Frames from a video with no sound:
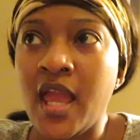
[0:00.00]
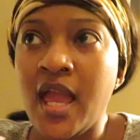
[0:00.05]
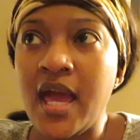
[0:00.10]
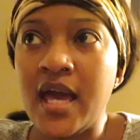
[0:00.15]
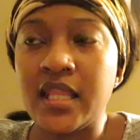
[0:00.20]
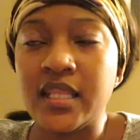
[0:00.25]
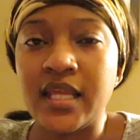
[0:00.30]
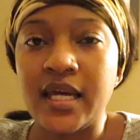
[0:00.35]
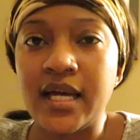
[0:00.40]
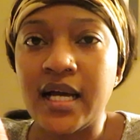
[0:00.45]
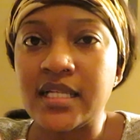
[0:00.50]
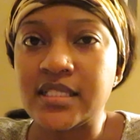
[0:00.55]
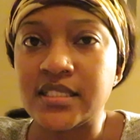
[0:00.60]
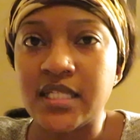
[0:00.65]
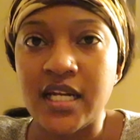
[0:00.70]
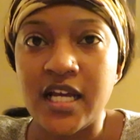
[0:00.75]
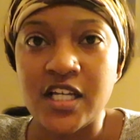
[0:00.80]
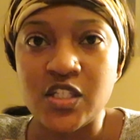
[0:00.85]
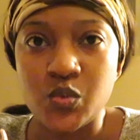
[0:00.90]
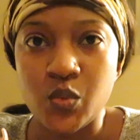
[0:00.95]
And like I
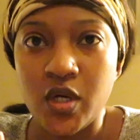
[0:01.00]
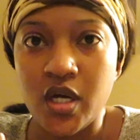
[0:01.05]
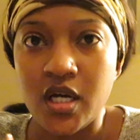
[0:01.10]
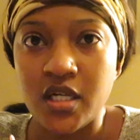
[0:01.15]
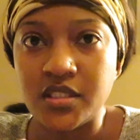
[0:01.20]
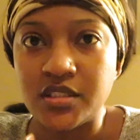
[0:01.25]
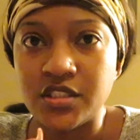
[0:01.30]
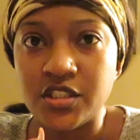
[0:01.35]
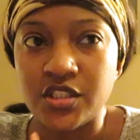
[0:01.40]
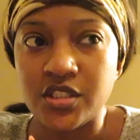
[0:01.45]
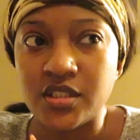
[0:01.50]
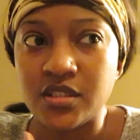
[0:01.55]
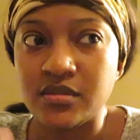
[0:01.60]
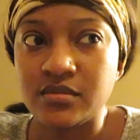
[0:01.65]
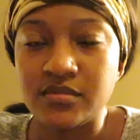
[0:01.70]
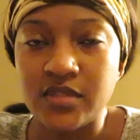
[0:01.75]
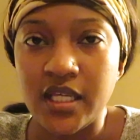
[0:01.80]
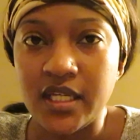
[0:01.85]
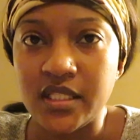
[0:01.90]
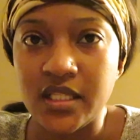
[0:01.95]
said, I just went under,
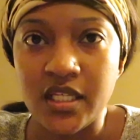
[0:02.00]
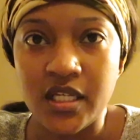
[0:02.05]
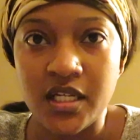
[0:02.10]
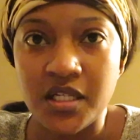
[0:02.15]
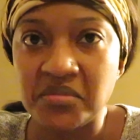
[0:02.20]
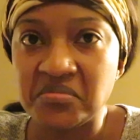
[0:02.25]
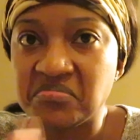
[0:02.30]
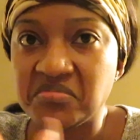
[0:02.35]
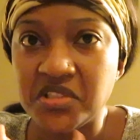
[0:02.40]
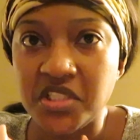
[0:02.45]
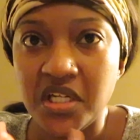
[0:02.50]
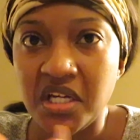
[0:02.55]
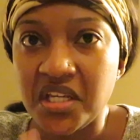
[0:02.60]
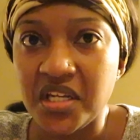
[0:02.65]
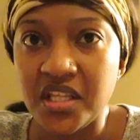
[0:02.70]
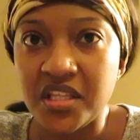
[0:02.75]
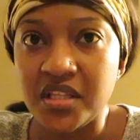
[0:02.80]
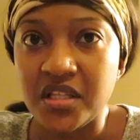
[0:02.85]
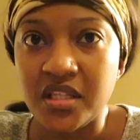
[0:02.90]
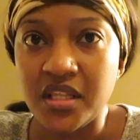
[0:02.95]
like they took
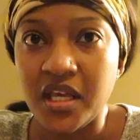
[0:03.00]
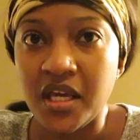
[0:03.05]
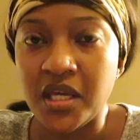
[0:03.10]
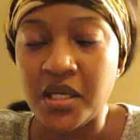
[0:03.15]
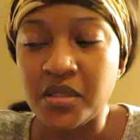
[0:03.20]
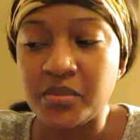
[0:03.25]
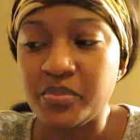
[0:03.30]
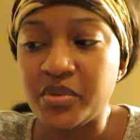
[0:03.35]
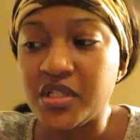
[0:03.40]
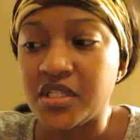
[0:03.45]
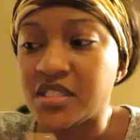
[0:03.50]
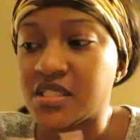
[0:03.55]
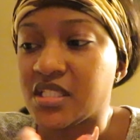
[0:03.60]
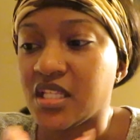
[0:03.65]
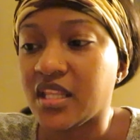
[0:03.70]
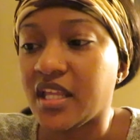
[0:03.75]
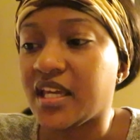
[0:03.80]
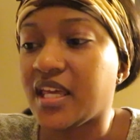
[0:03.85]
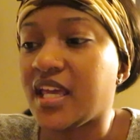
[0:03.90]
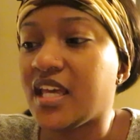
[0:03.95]
another like piece
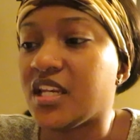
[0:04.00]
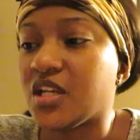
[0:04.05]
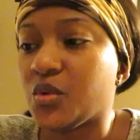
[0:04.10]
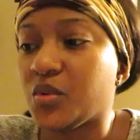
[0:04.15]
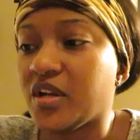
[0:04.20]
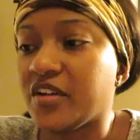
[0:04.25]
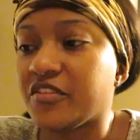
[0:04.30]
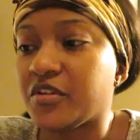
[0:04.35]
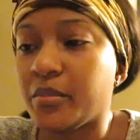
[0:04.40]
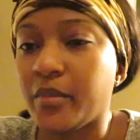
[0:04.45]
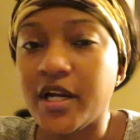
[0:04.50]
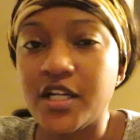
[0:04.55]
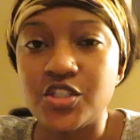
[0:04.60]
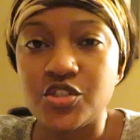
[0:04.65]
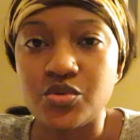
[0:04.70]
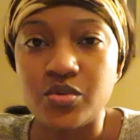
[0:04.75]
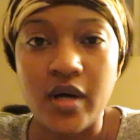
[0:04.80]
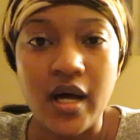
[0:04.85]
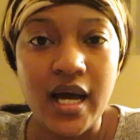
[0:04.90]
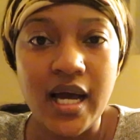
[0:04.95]
and like ate it, whatever. Mind
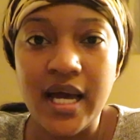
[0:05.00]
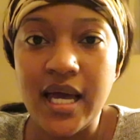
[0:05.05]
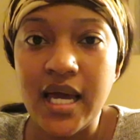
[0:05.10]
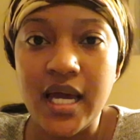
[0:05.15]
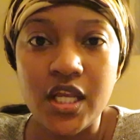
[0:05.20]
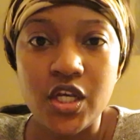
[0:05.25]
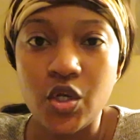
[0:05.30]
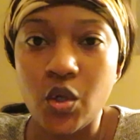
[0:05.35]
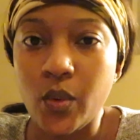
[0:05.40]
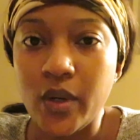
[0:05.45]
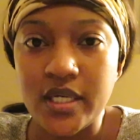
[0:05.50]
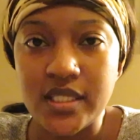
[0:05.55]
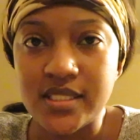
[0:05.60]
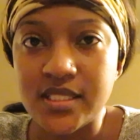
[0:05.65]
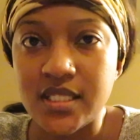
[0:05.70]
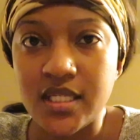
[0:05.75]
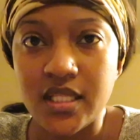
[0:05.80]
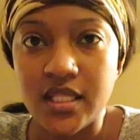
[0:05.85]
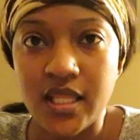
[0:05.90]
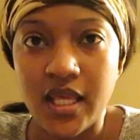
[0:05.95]
you, I had no
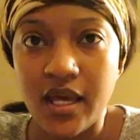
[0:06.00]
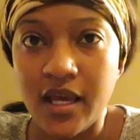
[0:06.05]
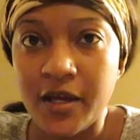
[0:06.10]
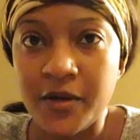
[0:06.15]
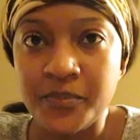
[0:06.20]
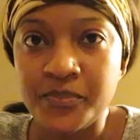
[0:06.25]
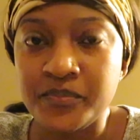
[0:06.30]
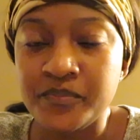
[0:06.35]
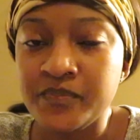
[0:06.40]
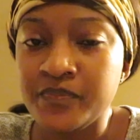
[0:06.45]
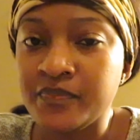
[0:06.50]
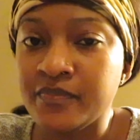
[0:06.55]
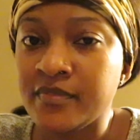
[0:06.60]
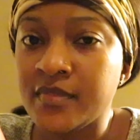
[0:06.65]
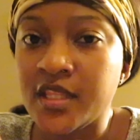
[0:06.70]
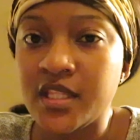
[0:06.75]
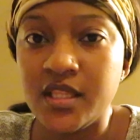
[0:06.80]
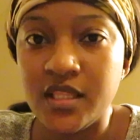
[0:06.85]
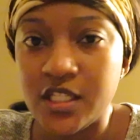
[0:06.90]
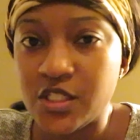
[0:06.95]
idea that
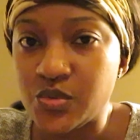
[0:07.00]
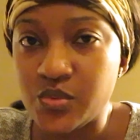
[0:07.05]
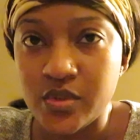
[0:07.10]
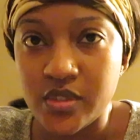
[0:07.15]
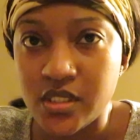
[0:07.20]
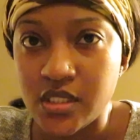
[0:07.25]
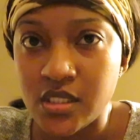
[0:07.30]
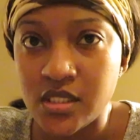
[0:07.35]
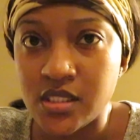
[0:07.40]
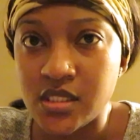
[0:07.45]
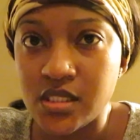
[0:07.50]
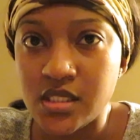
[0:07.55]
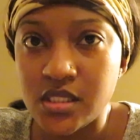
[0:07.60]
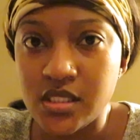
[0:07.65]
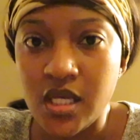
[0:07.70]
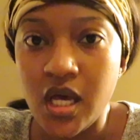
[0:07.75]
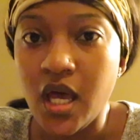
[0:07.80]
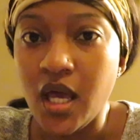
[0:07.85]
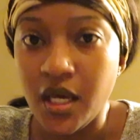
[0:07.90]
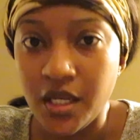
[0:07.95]
this was
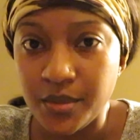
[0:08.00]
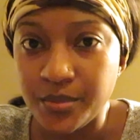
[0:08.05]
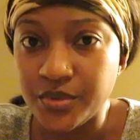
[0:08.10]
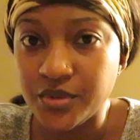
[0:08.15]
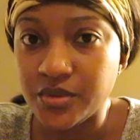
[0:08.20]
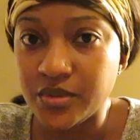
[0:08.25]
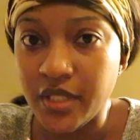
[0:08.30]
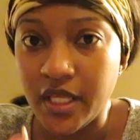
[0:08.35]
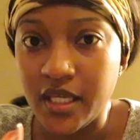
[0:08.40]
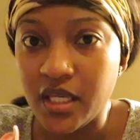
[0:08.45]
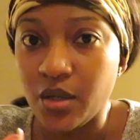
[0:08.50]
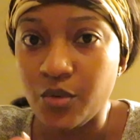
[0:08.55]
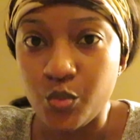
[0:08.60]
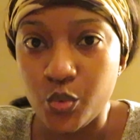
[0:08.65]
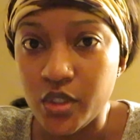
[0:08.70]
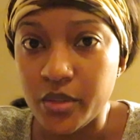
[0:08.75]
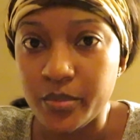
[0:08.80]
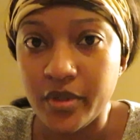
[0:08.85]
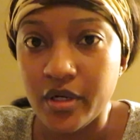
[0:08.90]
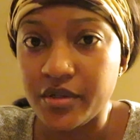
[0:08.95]
an edible, like a
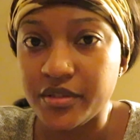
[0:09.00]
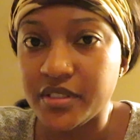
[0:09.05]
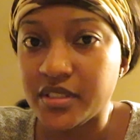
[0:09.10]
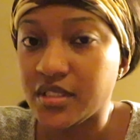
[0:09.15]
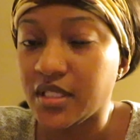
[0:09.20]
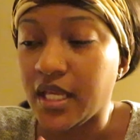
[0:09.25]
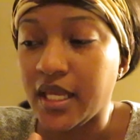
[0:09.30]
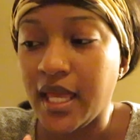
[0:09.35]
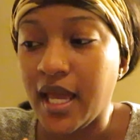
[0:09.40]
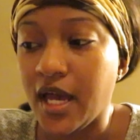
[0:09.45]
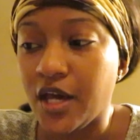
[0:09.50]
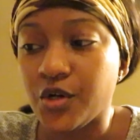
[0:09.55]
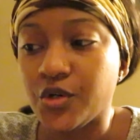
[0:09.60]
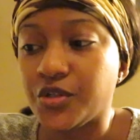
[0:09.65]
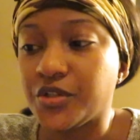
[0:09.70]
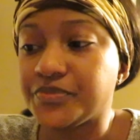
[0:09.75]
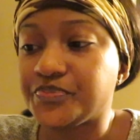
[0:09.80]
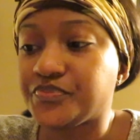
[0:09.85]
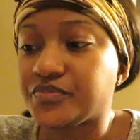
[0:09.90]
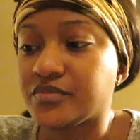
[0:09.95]
wee brownie, like at
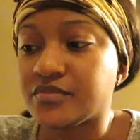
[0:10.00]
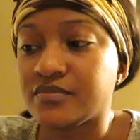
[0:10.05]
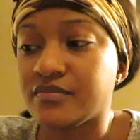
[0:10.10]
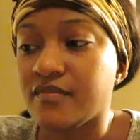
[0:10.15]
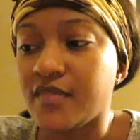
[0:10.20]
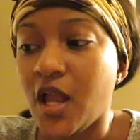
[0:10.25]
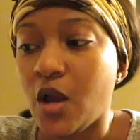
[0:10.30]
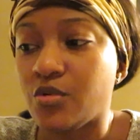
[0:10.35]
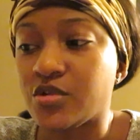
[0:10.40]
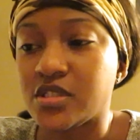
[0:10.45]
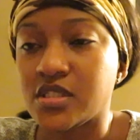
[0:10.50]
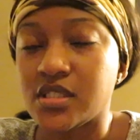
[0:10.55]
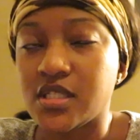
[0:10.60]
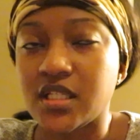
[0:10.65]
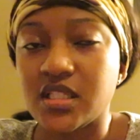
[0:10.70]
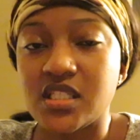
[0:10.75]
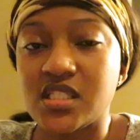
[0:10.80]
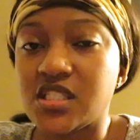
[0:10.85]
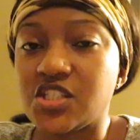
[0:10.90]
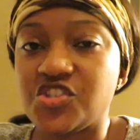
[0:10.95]
all. I was just
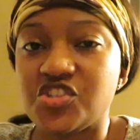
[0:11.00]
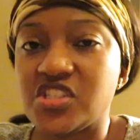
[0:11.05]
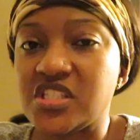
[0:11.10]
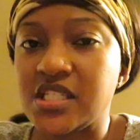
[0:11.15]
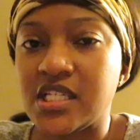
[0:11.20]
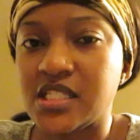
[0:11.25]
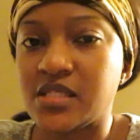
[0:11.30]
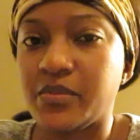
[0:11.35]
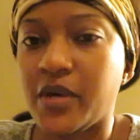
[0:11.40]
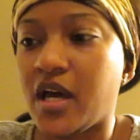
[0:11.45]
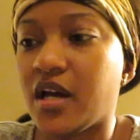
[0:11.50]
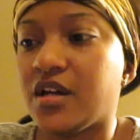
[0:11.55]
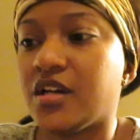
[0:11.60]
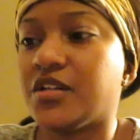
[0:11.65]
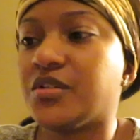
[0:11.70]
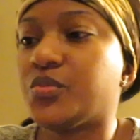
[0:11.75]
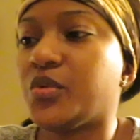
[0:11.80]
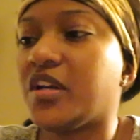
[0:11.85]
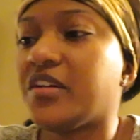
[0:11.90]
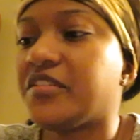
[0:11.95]
like, this just tastes mad
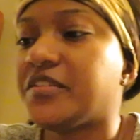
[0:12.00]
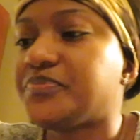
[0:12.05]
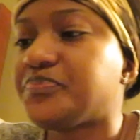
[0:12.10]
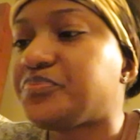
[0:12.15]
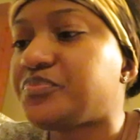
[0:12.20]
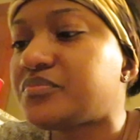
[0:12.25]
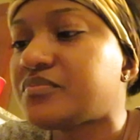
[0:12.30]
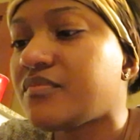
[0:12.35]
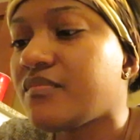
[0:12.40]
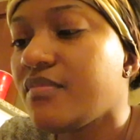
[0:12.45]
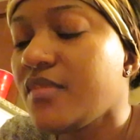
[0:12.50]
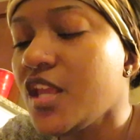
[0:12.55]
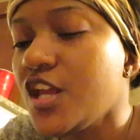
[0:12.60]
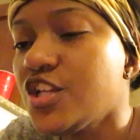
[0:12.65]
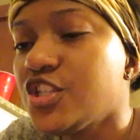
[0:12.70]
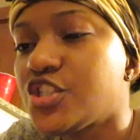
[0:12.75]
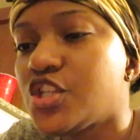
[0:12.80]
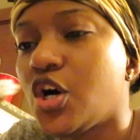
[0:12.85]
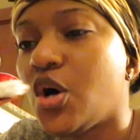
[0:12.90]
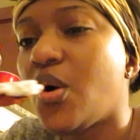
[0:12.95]
good, whatever.
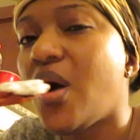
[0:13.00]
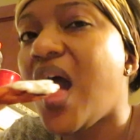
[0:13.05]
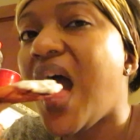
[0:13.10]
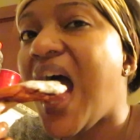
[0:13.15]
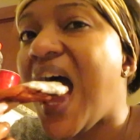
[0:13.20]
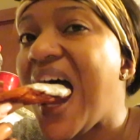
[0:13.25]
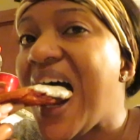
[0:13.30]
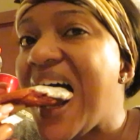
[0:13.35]
So,